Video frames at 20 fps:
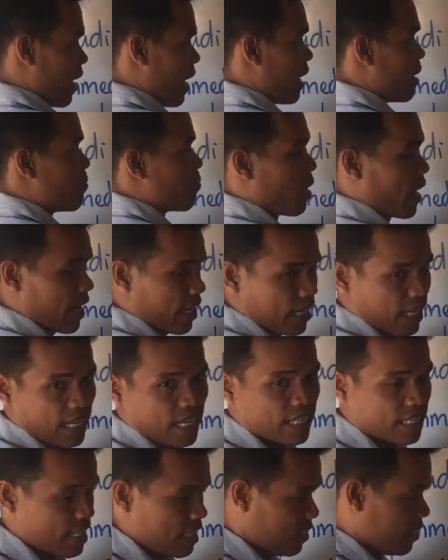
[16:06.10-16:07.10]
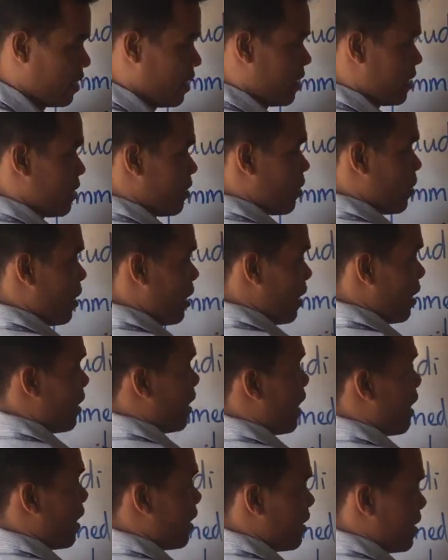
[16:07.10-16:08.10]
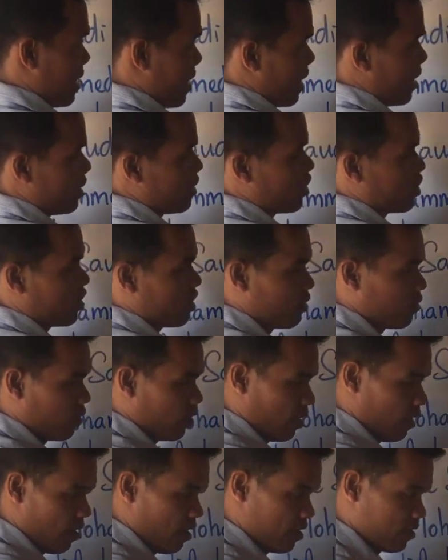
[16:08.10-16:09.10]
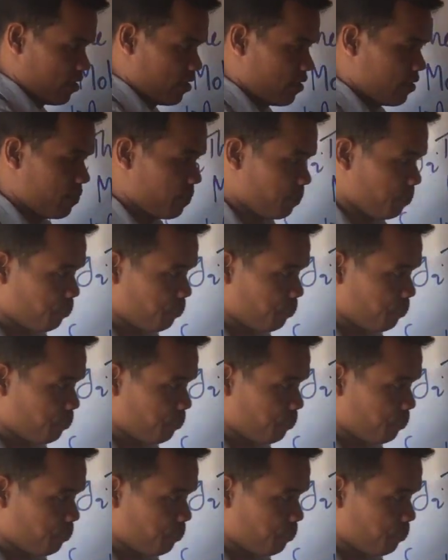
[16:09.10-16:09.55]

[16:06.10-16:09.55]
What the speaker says: in Mecca. That's it. So it is adjective clauses.